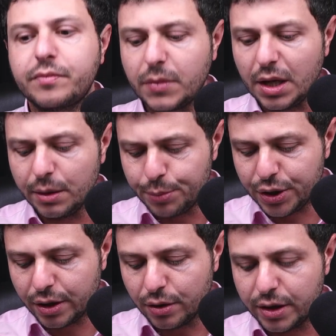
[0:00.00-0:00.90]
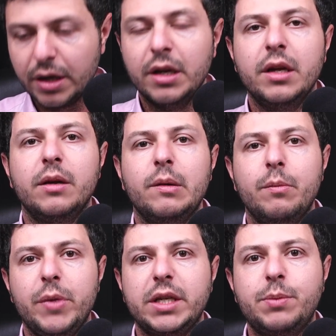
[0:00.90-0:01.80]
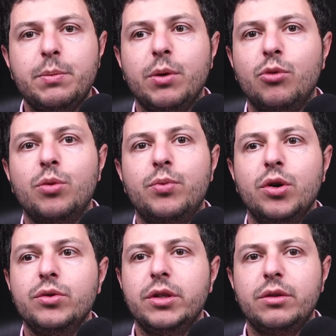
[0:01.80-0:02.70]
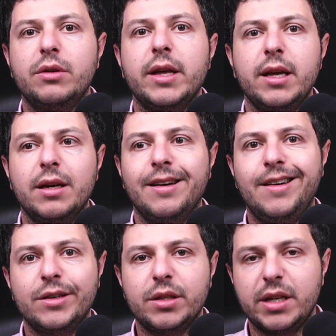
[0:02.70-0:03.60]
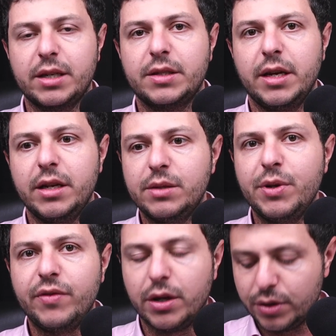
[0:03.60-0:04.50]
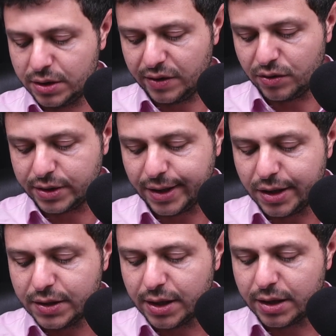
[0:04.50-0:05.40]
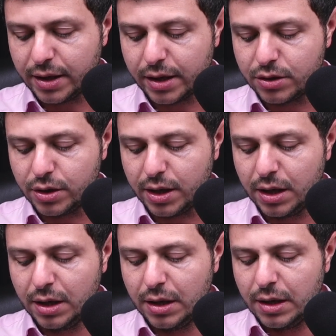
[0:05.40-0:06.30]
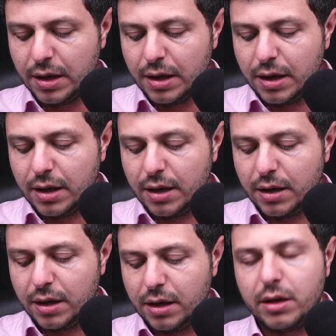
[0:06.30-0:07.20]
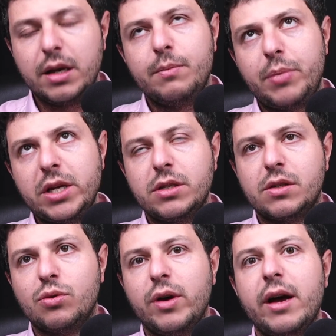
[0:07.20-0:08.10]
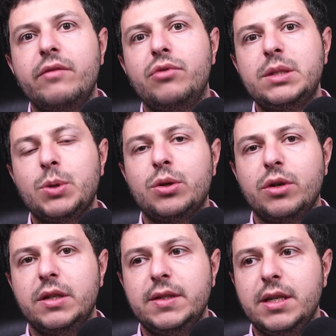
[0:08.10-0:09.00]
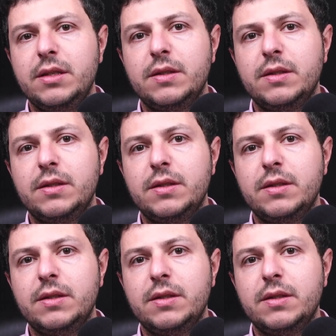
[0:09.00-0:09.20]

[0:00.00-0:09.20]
in particular makes people more prone to getting heart attacks. And it's been found in several studies that actually, in patients who have respiratory disease,